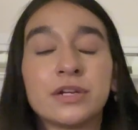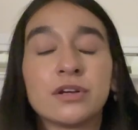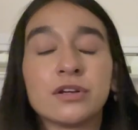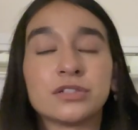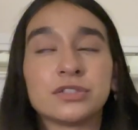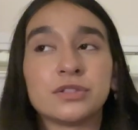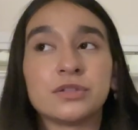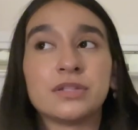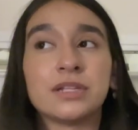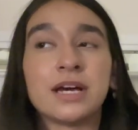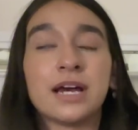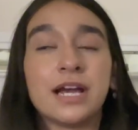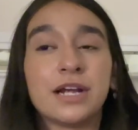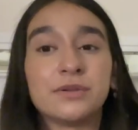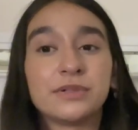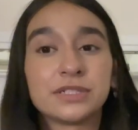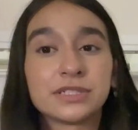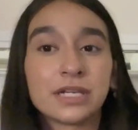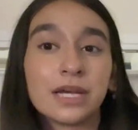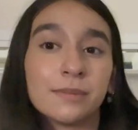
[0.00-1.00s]
also the
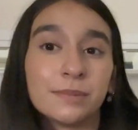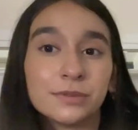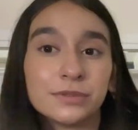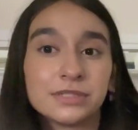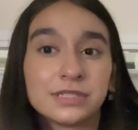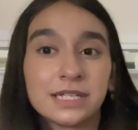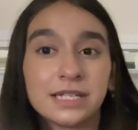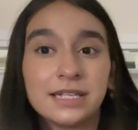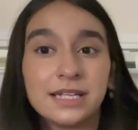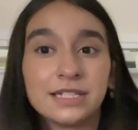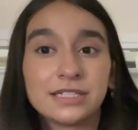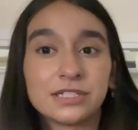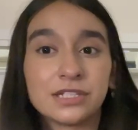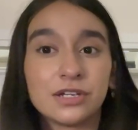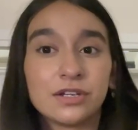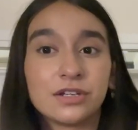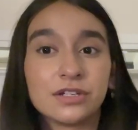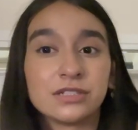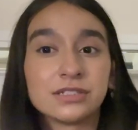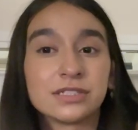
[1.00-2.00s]
Irish couple said they
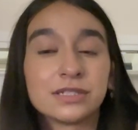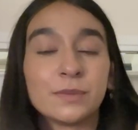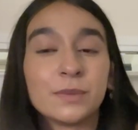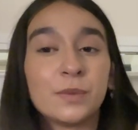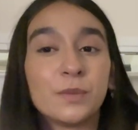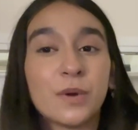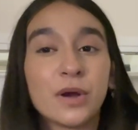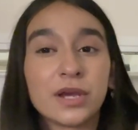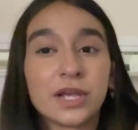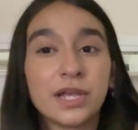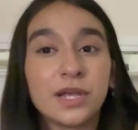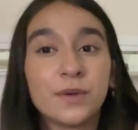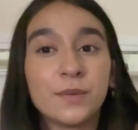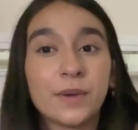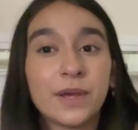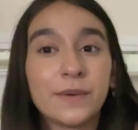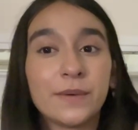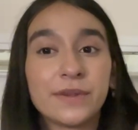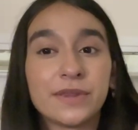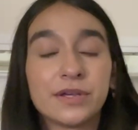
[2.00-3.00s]
saw someone walking
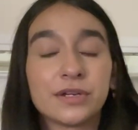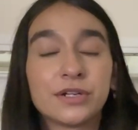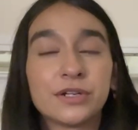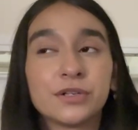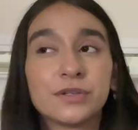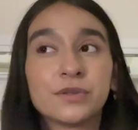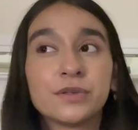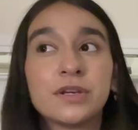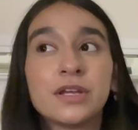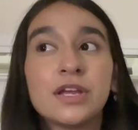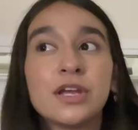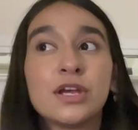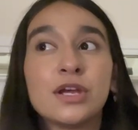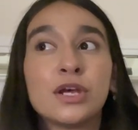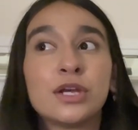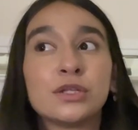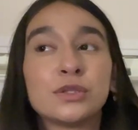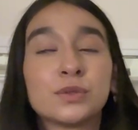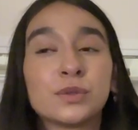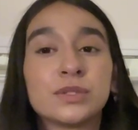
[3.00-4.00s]
away with a girl
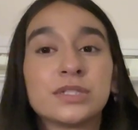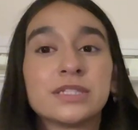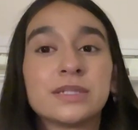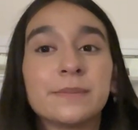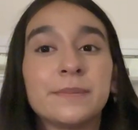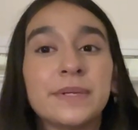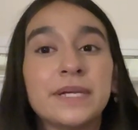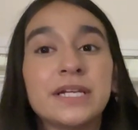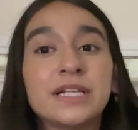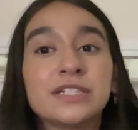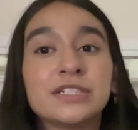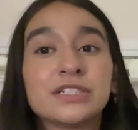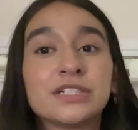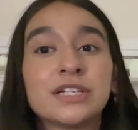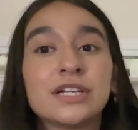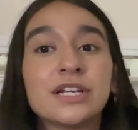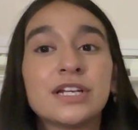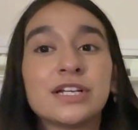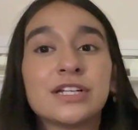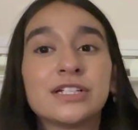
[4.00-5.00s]
towards the beach.
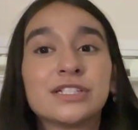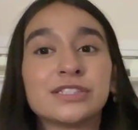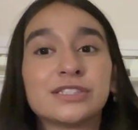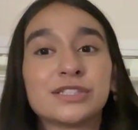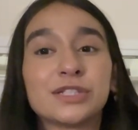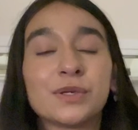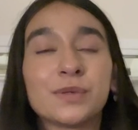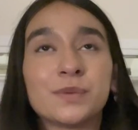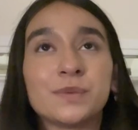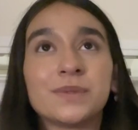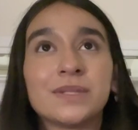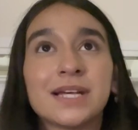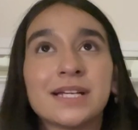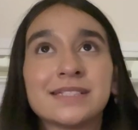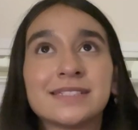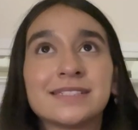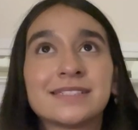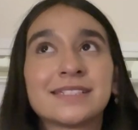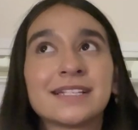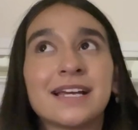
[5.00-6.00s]
So
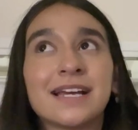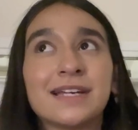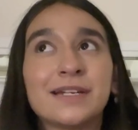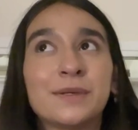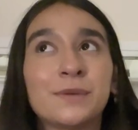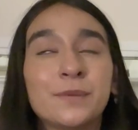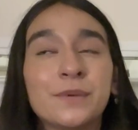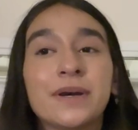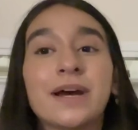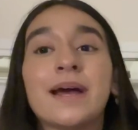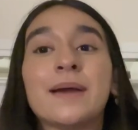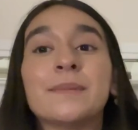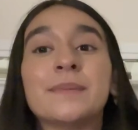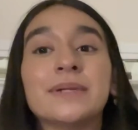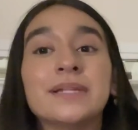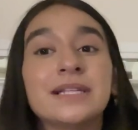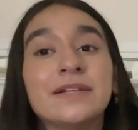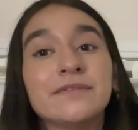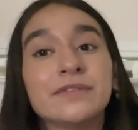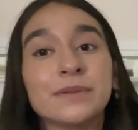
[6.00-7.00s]
that's kind of what I
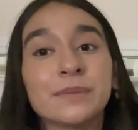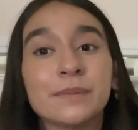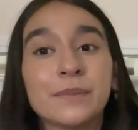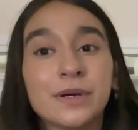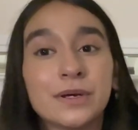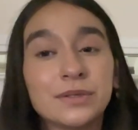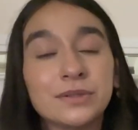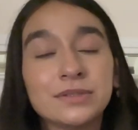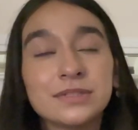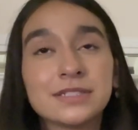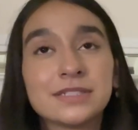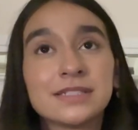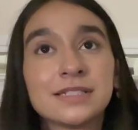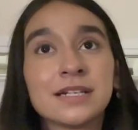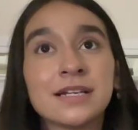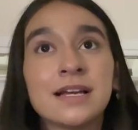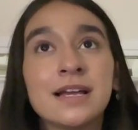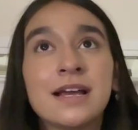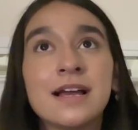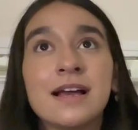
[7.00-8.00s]
believe the most.
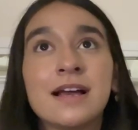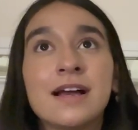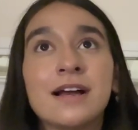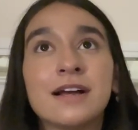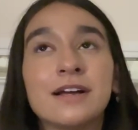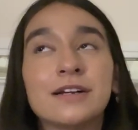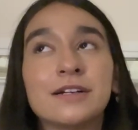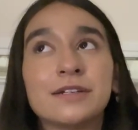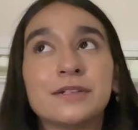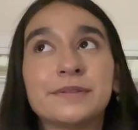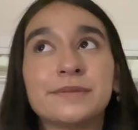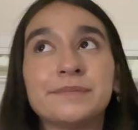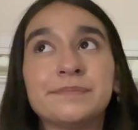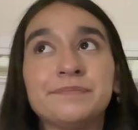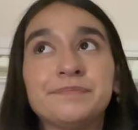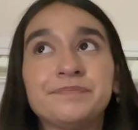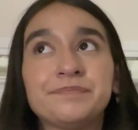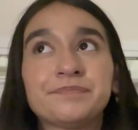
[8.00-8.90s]
Um,